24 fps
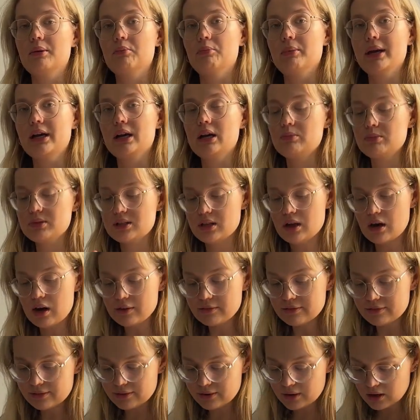makeup stuff,
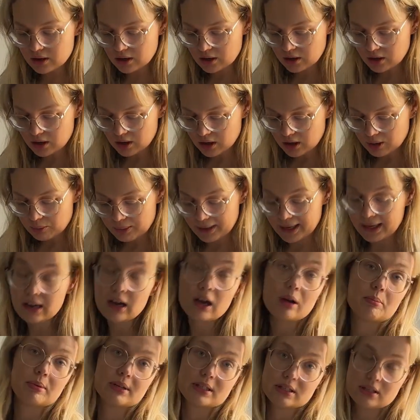
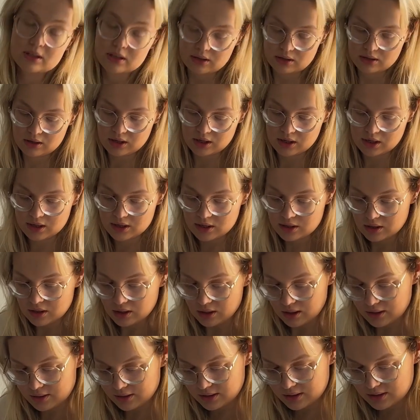makeup and skincare.
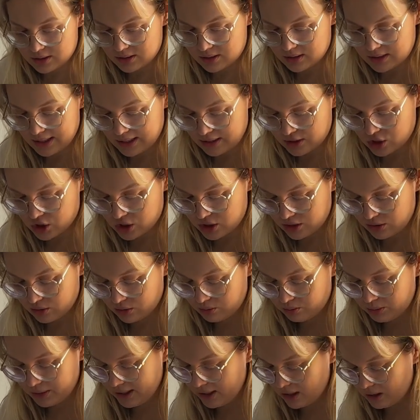This is actually not
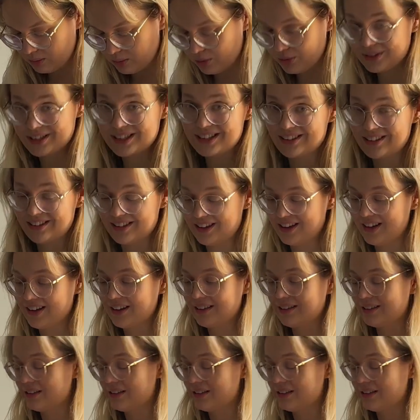makeup or skincare,